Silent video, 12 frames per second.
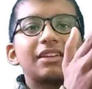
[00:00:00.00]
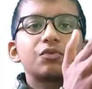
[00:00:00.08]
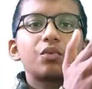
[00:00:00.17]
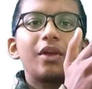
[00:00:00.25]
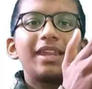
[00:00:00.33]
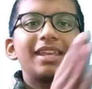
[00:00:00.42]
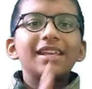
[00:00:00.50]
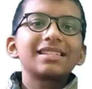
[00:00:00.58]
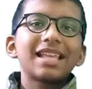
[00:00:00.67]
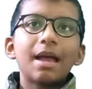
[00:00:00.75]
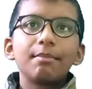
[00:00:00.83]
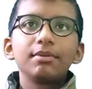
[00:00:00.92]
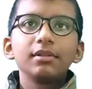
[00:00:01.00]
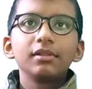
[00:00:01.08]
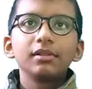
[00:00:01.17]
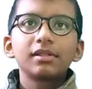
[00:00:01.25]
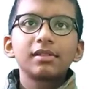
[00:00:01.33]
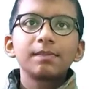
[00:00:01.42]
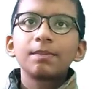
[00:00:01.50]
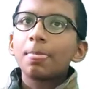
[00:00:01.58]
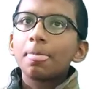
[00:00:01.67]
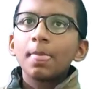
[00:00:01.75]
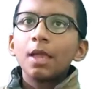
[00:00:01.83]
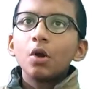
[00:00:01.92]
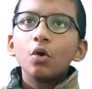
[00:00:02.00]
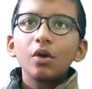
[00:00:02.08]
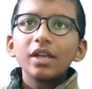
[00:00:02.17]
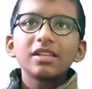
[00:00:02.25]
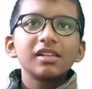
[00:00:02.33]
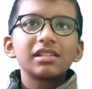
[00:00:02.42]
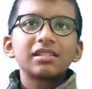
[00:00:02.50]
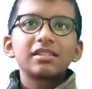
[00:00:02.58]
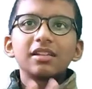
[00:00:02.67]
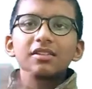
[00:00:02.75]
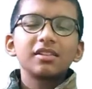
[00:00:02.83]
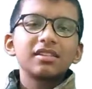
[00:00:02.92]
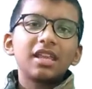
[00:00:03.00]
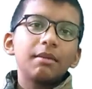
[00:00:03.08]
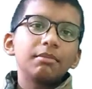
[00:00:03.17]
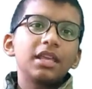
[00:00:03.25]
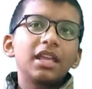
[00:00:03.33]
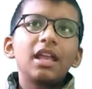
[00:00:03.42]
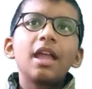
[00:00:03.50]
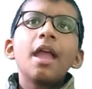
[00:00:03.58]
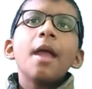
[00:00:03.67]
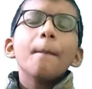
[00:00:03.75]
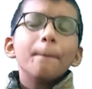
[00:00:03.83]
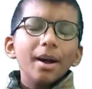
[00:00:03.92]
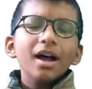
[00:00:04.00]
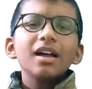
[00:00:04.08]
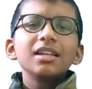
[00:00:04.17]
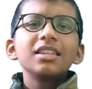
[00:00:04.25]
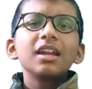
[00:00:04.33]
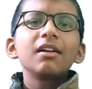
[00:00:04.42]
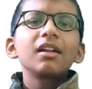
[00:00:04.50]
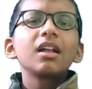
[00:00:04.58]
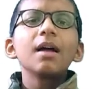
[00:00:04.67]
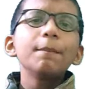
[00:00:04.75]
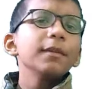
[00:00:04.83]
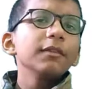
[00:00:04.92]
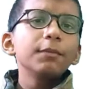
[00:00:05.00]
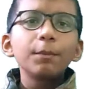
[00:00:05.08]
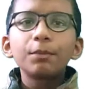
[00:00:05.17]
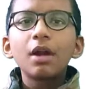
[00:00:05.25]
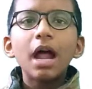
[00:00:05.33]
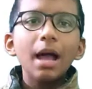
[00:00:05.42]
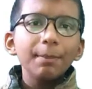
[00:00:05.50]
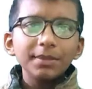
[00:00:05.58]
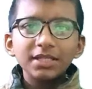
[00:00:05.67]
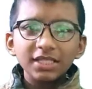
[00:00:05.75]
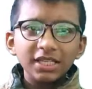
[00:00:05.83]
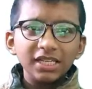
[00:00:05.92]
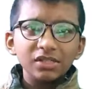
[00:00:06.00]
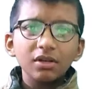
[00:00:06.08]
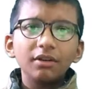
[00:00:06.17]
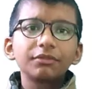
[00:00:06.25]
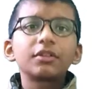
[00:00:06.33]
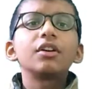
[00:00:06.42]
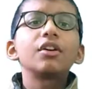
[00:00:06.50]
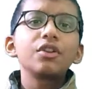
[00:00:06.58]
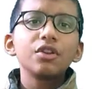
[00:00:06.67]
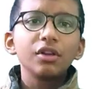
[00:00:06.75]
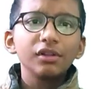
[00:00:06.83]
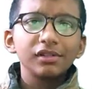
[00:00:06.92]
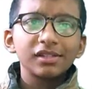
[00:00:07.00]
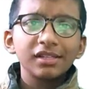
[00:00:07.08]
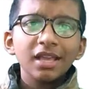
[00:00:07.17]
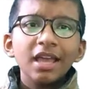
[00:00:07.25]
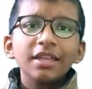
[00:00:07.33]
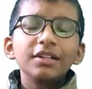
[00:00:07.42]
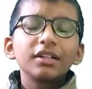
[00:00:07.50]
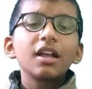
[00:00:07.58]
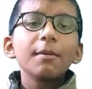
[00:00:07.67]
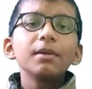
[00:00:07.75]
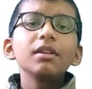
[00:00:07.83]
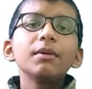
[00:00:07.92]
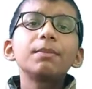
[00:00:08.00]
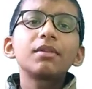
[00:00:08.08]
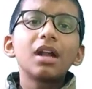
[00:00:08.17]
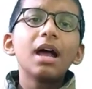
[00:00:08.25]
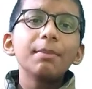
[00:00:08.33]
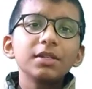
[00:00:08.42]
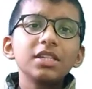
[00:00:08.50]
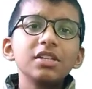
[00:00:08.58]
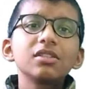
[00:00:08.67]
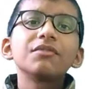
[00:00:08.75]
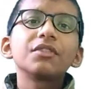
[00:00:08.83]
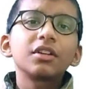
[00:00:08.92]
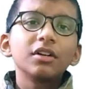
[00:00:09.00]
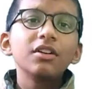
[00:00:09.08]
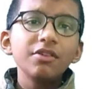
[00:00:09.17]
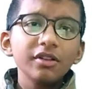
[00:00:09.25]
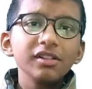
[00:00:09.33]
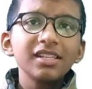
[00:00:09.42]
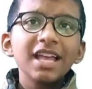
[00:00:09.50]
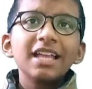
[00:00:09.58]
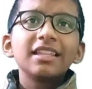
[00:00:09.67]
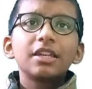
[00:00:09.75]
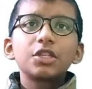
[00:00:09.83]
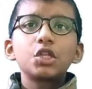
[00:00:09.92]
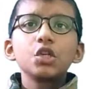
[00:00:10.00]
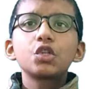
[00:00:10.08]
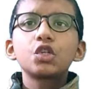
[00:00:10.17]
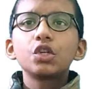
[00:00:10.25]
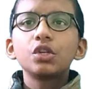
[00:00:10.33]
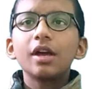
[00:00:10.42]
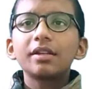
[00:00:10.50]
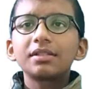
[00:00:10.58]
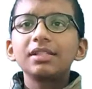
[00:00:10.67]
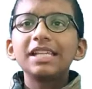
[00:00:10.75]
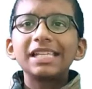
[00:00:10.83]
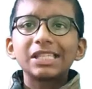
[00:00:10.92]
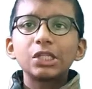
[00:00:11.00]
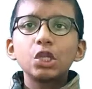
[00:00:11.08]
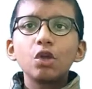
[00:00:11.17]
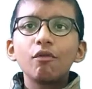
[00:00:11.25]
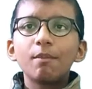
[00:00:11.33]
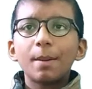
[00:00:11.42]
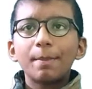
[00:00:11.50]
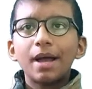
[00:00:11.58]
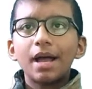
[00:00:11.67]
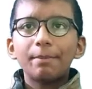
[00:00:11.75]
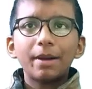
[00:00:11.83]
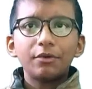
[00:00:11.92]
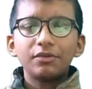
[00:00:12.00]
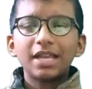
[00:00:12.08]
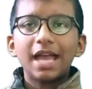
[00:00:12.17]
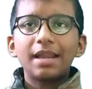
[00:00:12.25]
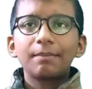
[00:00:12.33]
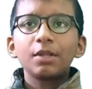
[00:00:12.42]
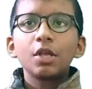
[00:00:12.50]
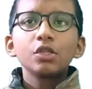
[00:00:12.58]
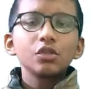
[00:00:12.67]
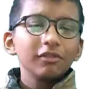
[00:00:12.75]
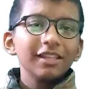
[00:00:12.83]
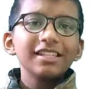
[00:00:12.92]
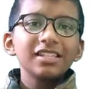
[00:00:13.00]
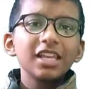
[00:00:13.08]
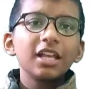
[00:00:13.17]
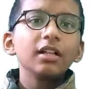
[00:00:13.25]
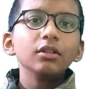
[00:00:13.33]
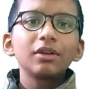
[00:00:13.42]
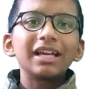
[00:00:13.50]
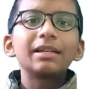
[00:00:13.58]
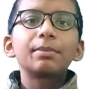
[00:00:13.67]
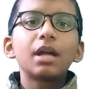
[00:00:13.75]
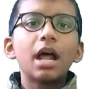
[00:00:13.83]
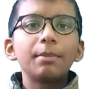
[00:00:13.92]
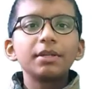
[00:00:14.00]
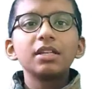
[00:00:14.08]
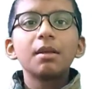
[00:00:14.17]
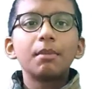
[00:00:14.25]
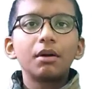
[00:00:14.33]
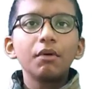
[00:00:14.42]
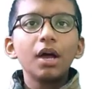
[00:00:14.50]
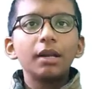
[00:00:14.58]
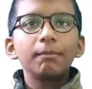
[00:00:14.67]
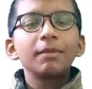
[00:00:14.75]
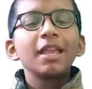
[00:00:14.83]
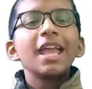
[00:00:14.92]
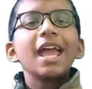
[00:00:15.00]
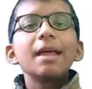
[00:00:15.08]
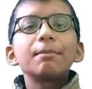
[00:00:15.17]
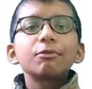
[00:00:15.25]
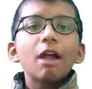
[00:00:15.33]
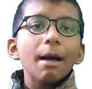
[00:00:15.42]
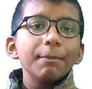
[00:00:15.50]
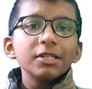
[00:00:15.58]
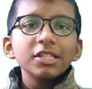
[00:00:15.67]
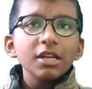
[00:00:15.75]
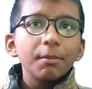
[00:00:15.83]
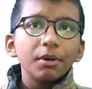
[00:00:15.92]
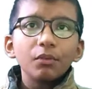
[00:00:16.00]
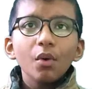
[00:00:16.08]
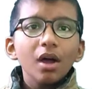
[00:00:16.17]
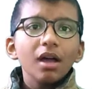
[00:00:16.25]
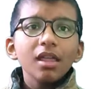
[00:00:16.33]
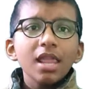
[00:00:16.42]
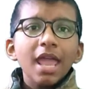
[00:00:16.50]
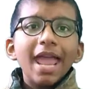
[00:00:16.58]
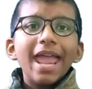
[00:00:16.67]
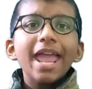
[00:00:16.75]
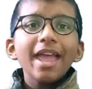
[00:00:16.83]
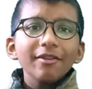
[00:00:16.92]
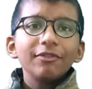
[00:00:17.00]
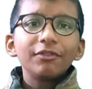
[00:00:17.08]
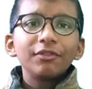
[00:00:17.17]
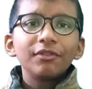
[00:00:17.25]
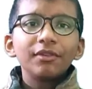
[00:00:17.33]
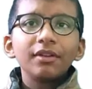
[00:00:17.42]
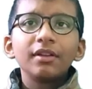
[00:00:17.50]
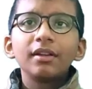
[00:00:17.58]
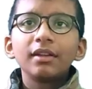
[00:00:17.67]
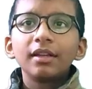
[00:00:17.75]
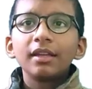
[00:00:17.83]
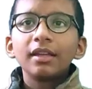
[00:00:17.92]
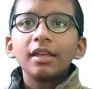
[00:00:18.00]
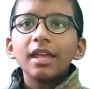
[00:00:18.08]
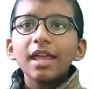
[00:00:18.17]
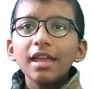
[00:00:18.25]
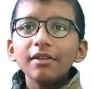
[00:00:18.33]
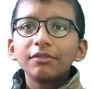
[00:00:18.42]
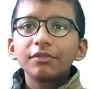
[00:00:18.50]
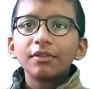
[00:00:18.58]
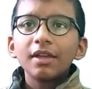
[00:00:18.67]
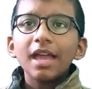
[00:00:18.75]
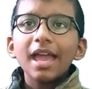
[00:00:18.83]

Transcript: training examples. Okay, just the same thing. But there are a couple of properties of kernels. There are a couple of properties of kernels that you should at least know about that. So let's take a look at the property number 1. And property number 1, if x,